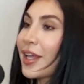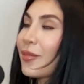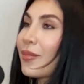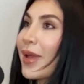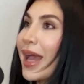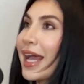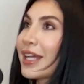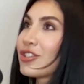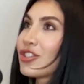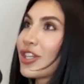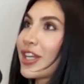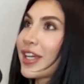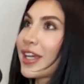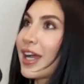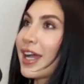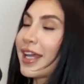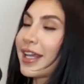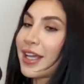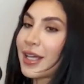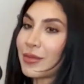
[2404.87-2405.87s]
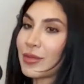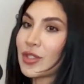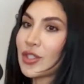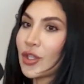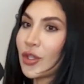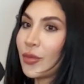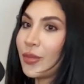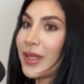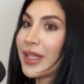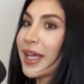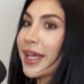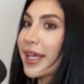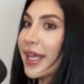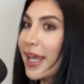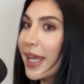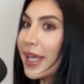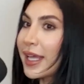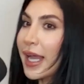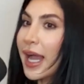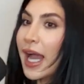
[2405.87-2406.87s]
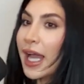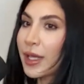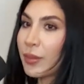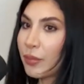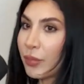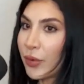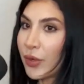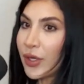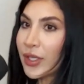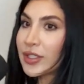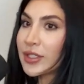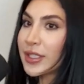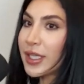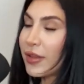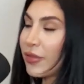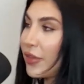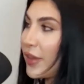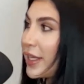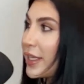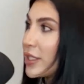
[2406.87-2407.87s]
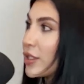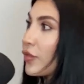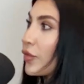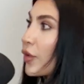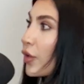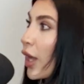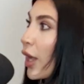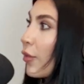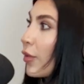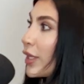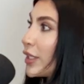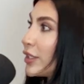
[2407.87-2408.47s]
imagine a guy comes to you, be like, hey, I booked this for our